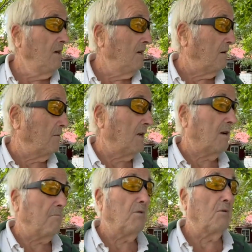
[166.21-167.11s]
But we had a
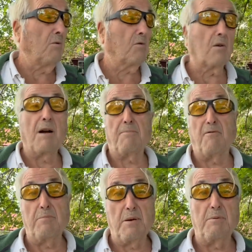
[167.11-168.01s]
minimal crop of
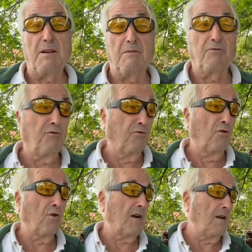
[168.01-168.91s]
maybe
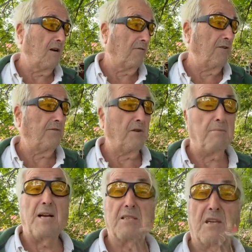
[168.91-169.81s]
40 or 50
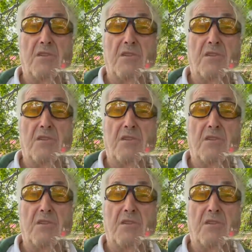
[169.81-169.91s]
baskets.